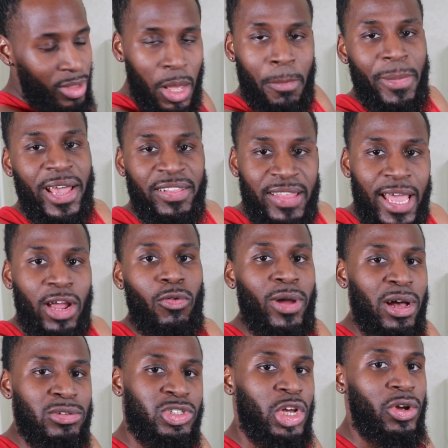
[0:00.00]
make that
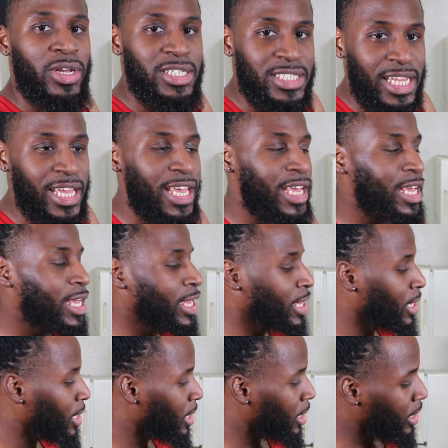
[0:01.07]
ground turkey zing,
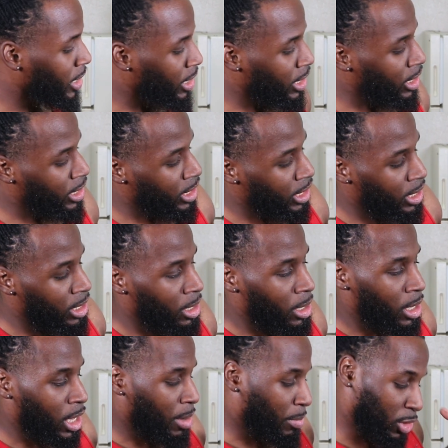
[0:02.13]

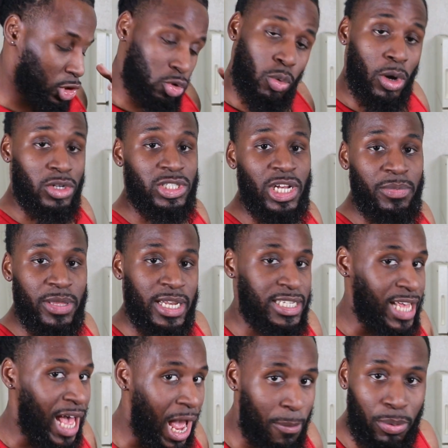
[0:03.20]
but you want something
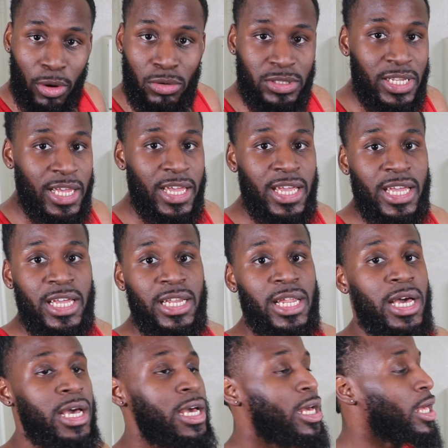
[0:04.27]
that's high protein,
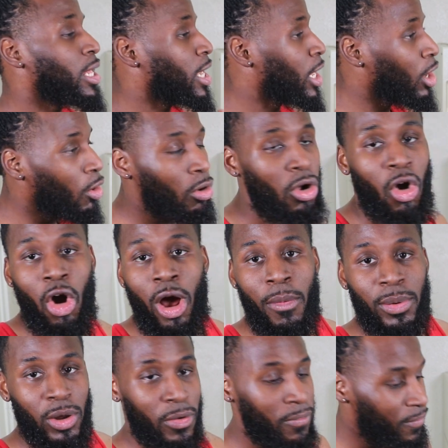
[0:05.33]
low
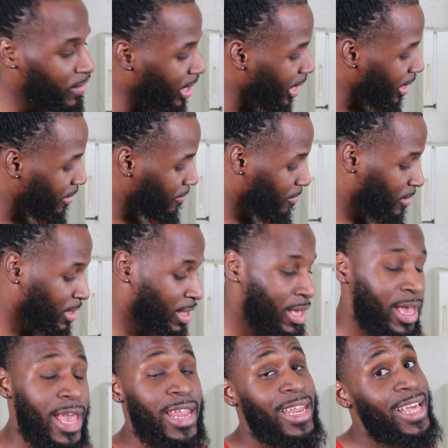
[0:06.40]
carb, low fat,
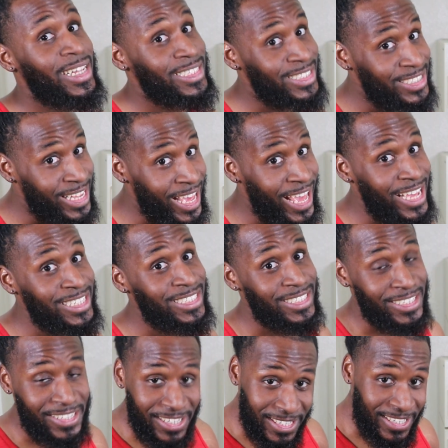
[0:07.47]
and that tastes
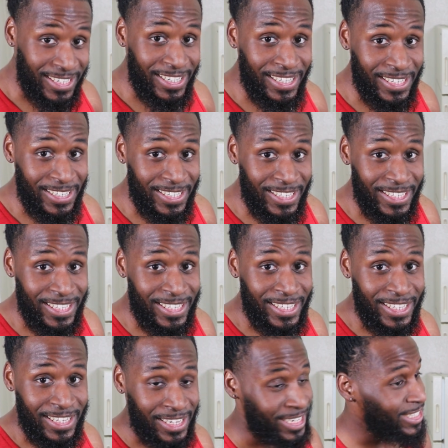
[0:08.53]
good,
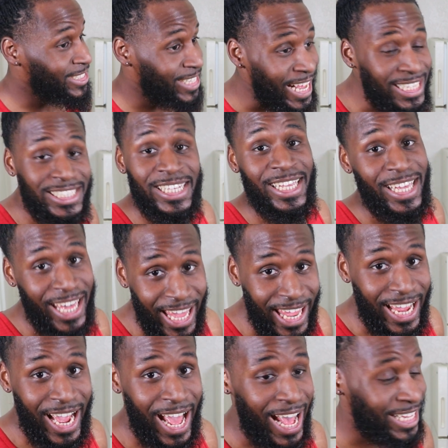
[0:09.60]
because that's the
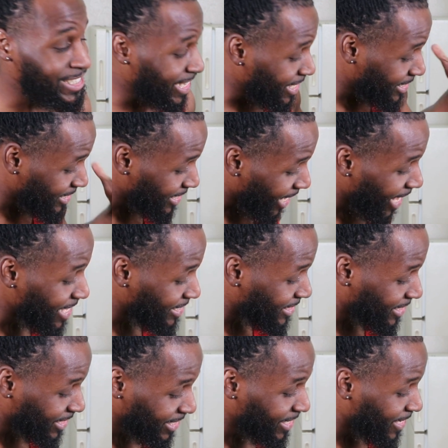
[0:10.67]
key, guys. It
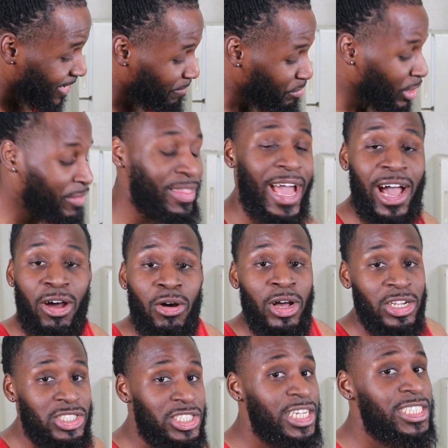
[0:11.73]
tastes good. Now,
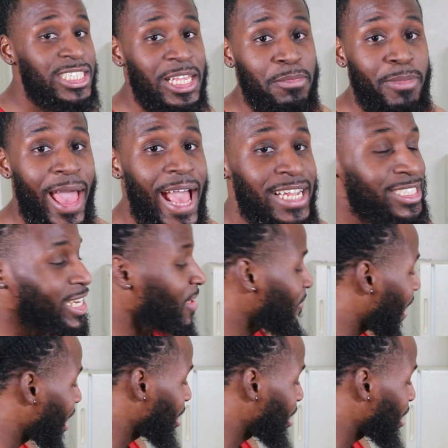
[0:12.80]
just imagine if I